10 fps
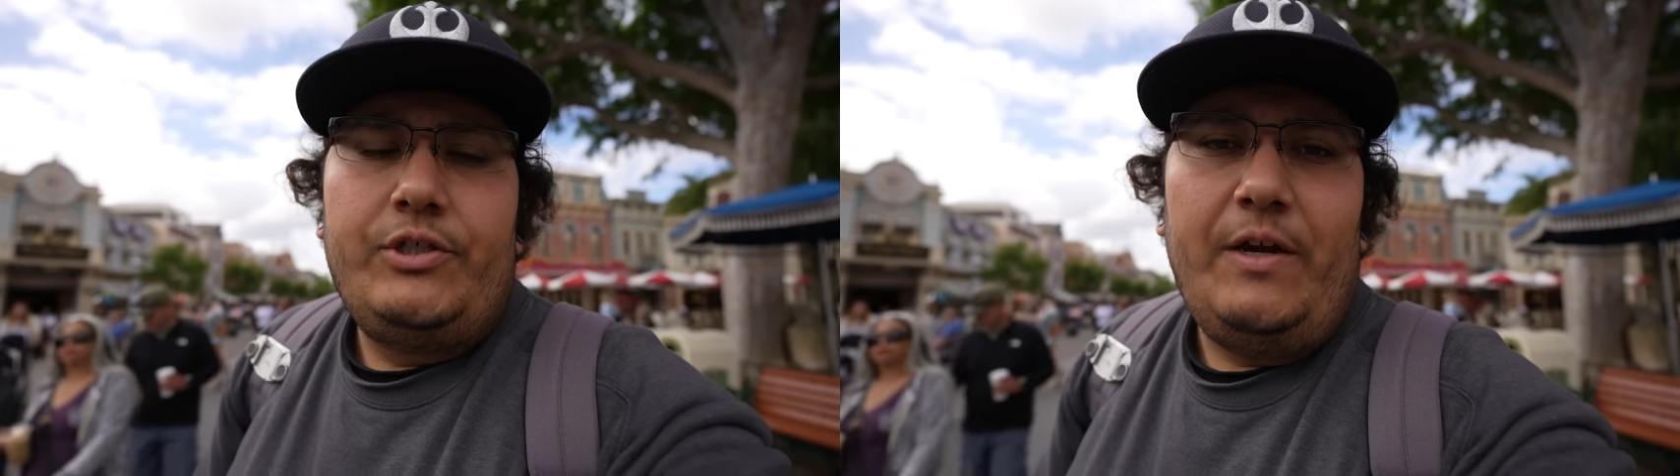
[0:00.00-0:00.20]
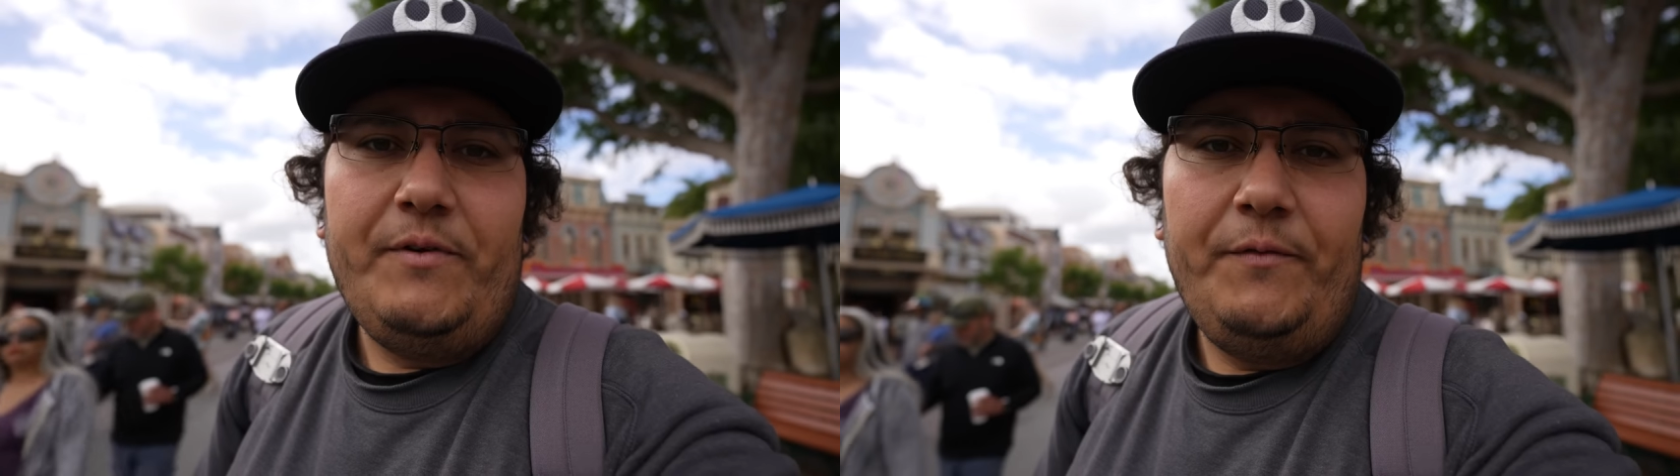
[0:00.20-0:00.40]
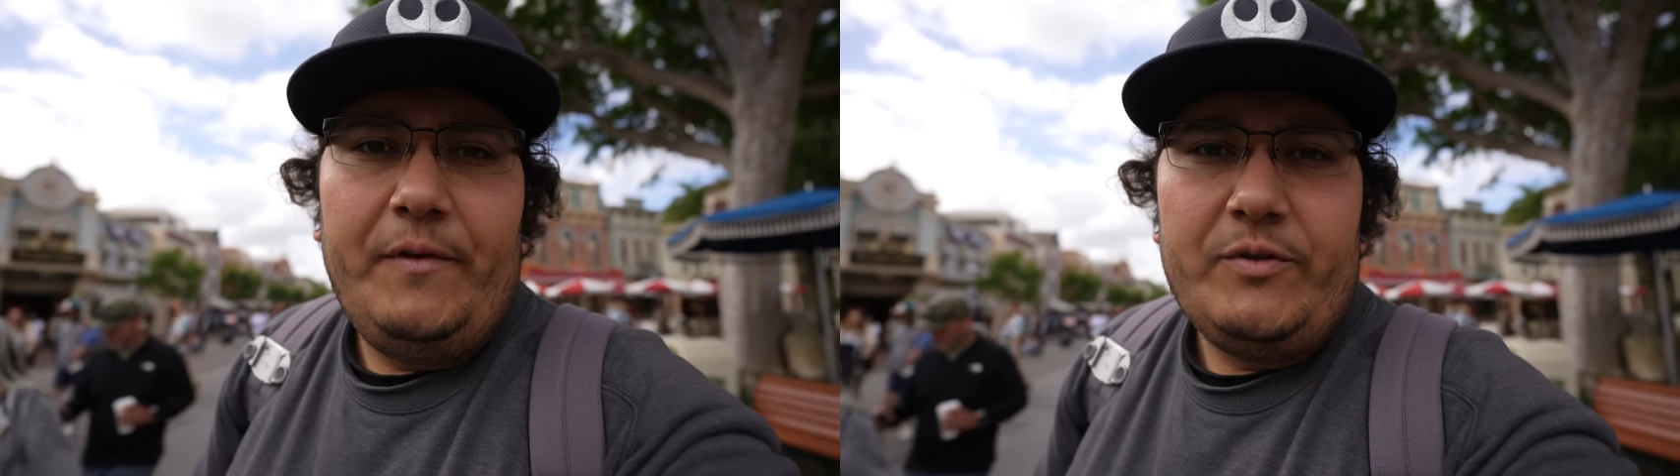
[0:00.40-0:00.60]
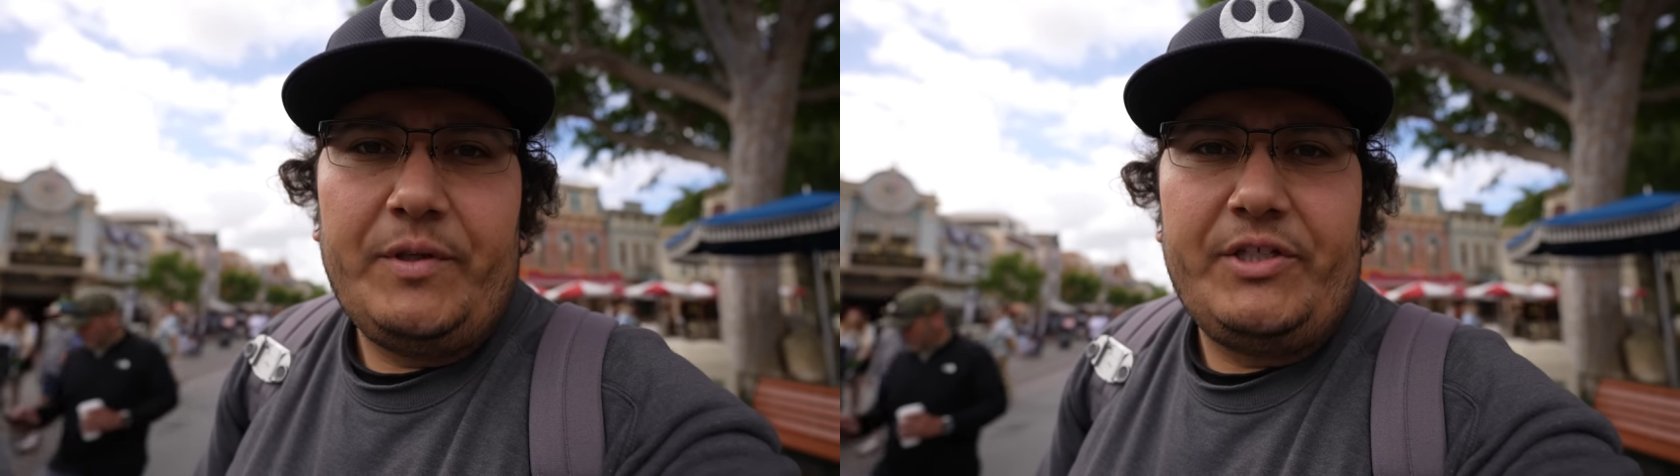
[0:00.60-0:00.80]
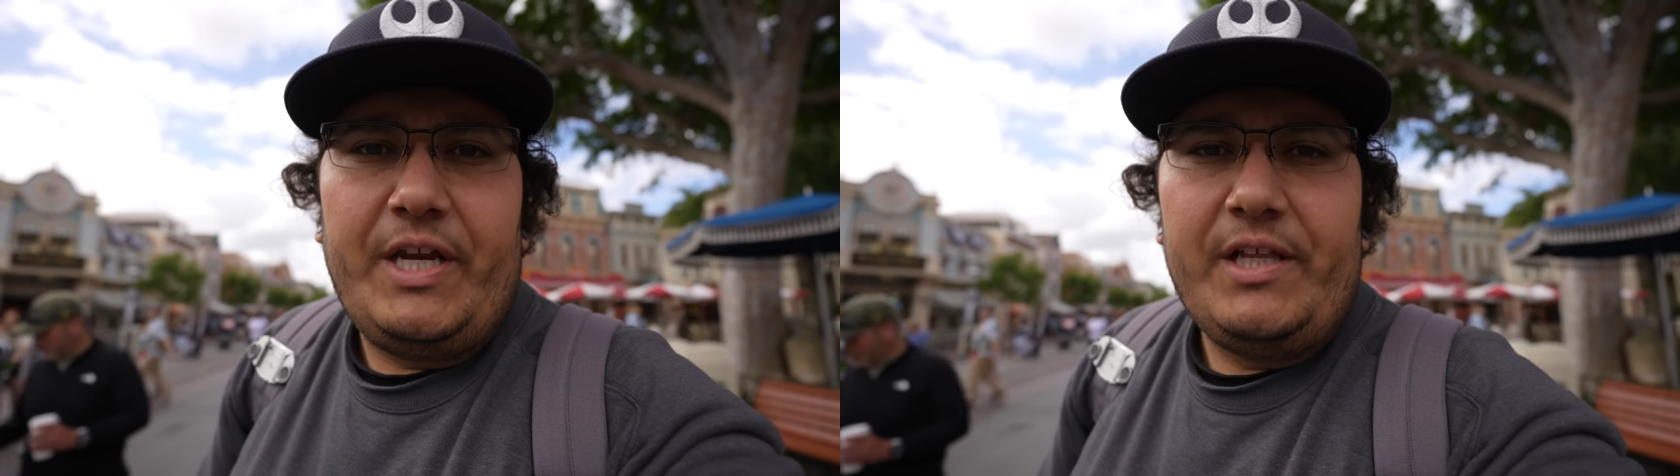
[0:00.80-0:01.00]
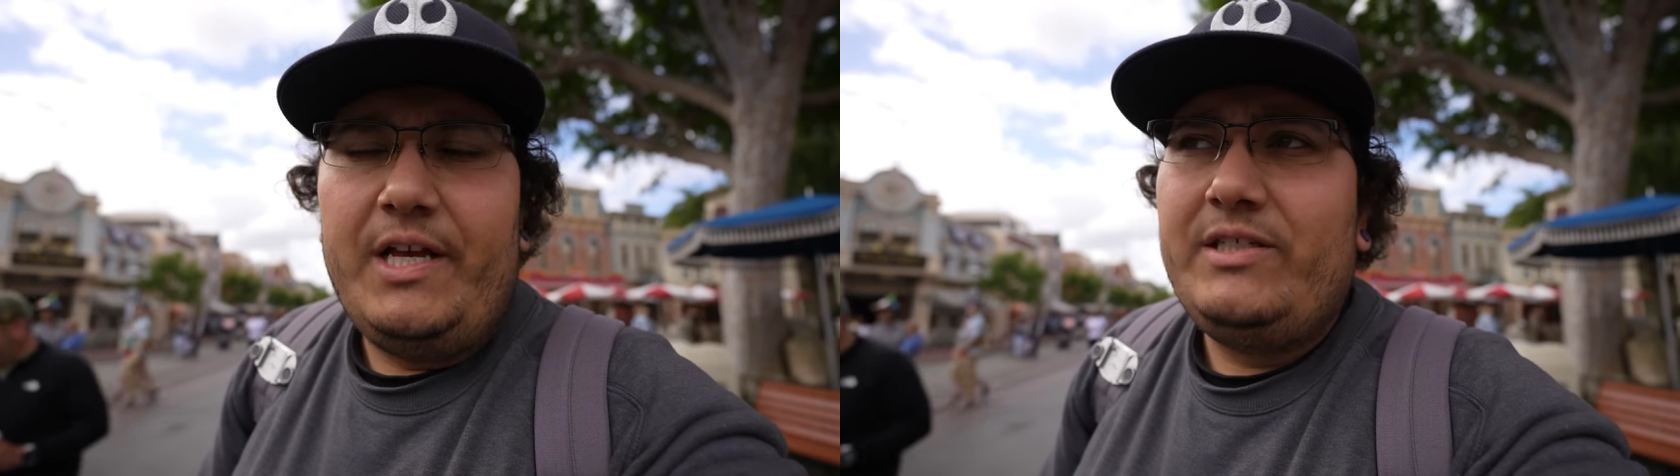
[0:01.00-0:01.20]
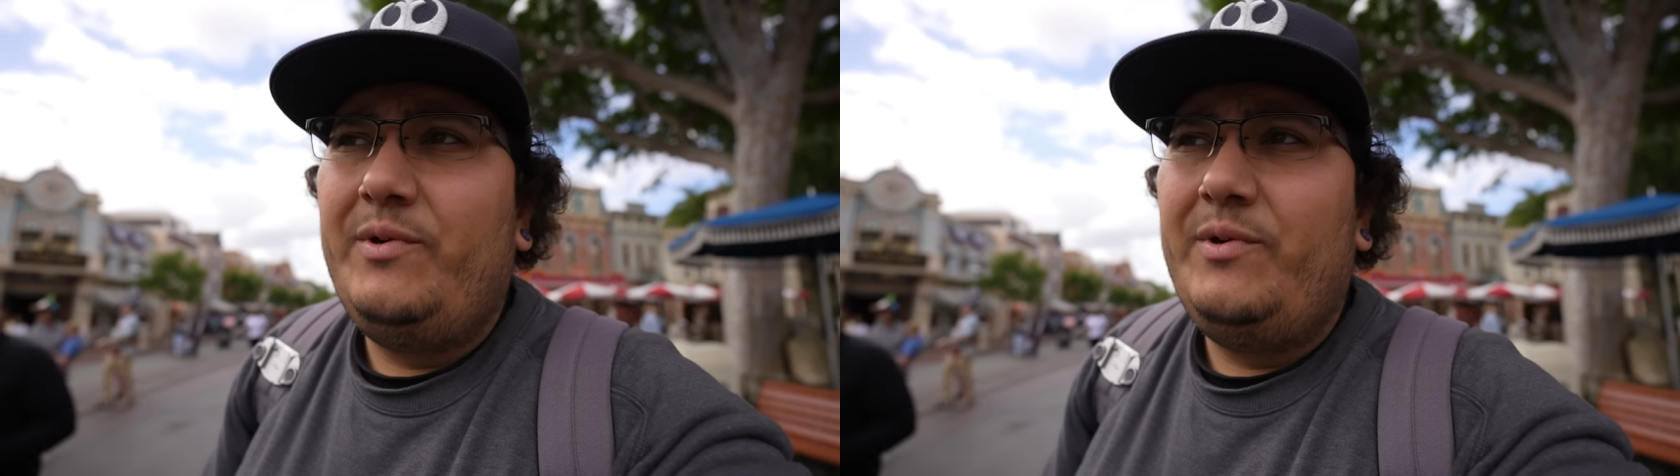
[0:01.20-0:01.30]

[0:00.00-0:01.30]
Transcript: So after we finished with the China Closet,